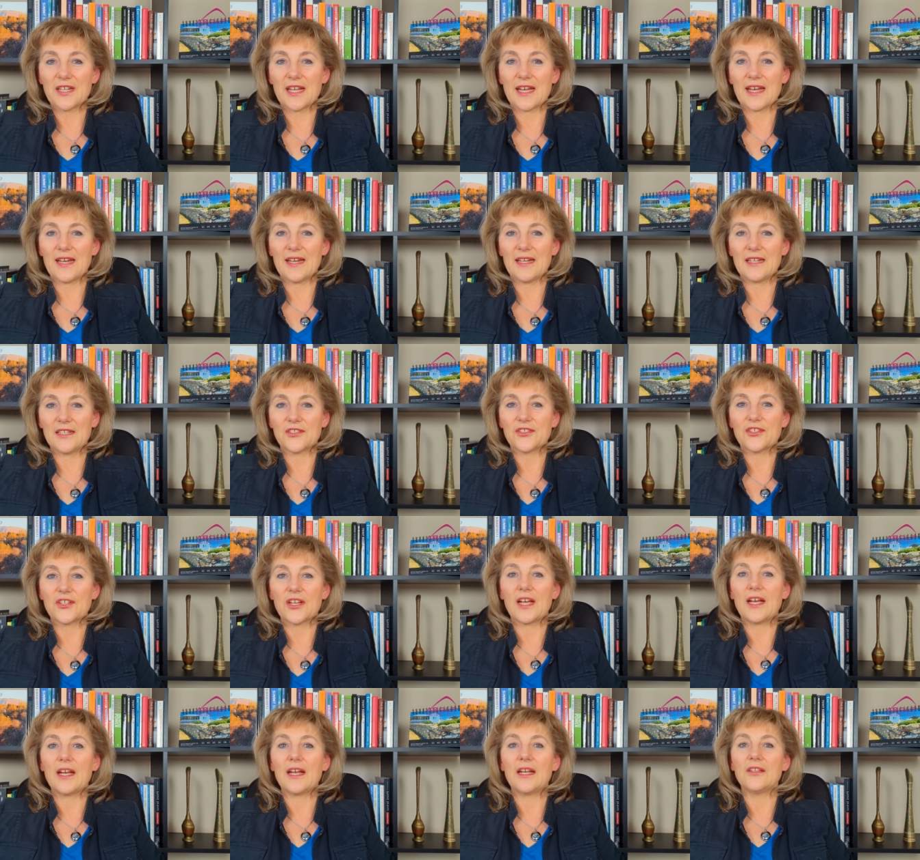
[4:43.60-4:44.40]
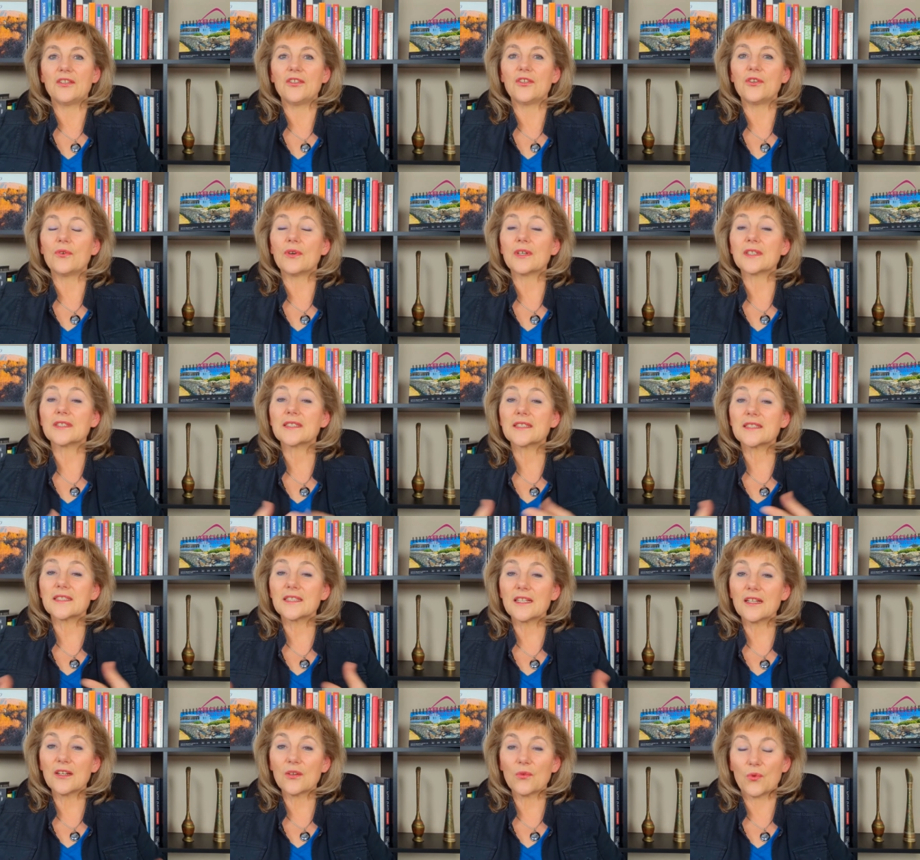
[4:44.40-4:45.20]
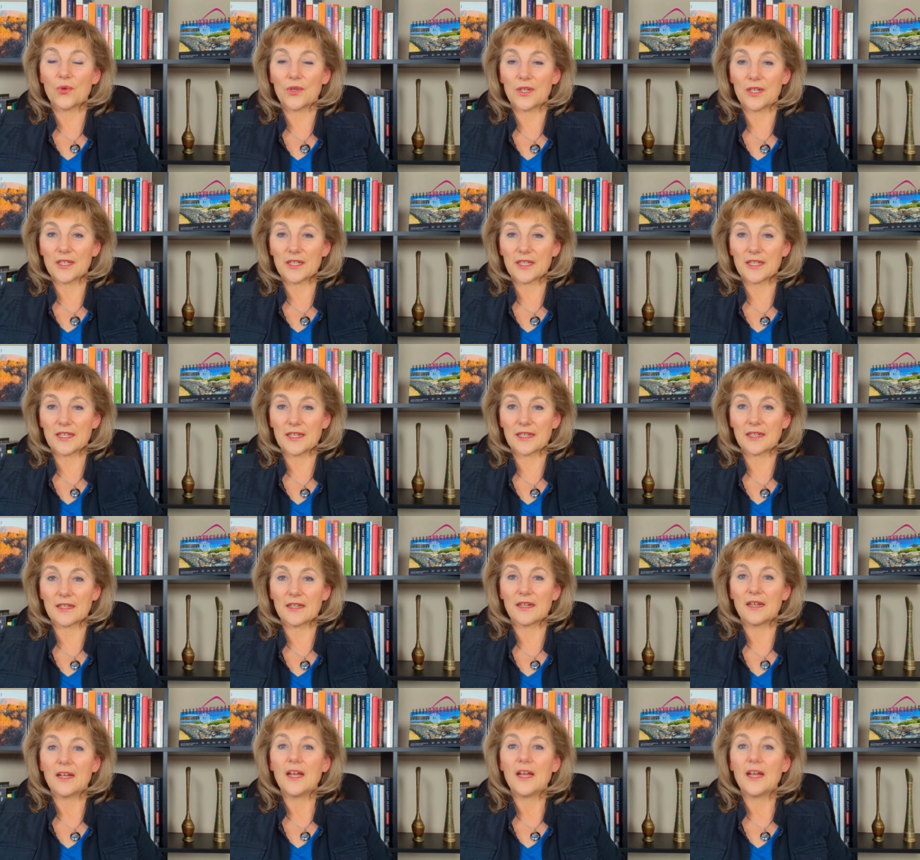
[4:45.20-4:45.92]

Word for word: age and you are still working,